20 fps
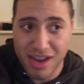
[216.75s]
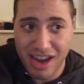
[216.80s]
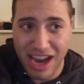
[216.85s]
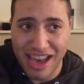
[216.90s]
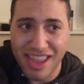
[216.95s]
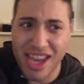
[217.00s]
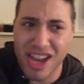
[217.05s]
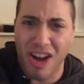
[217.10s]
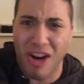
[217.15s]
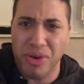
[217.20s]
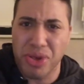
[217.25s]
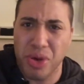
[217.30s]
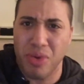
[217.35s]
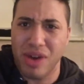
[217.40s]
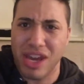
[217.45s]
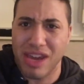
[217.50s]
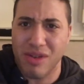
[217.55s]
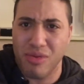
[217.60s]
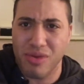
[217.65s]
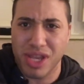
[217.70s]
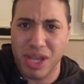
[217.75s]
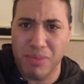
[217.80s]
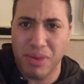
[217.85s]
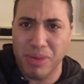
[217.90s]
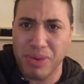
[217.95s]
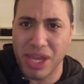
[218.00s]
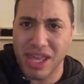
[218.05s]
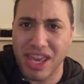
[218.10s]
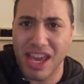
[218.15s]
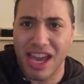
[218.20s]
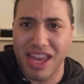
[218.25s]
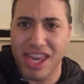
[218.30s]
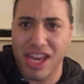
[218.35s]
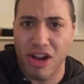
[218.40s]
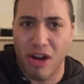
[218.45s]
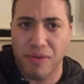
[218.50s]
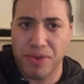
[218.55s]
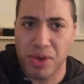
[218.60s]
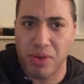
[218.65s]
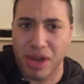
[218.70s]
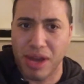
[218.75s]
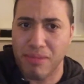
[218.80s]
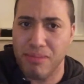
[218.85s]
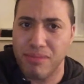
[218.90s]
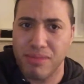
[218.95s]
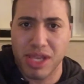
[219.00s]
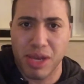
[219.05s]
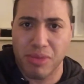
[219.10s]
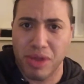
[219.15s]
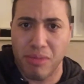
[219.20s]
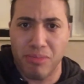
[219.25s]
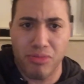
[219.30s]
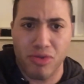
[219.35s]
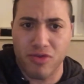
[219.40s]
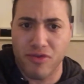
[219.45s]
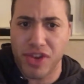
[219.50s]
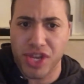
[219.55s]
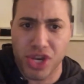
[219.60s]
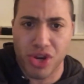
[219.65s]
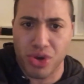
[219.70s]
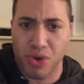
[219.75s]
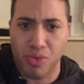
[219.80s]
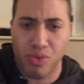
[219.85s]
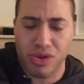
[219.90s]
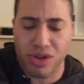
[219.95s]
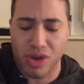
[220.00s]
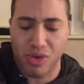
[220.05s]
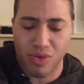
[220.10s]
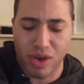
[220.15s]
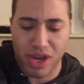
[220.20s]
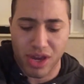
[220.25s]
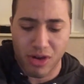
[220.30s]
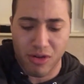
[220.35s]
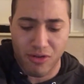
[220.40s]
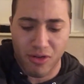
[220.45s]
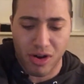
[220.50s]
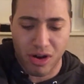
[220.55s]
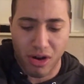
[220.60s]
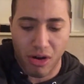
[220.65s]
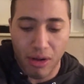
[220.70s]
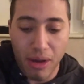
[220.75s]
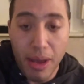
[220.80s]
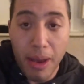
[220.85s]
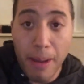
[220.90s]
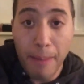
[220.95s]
I think also, like, sometimes I think also, like, some of their movies are just really weak overall.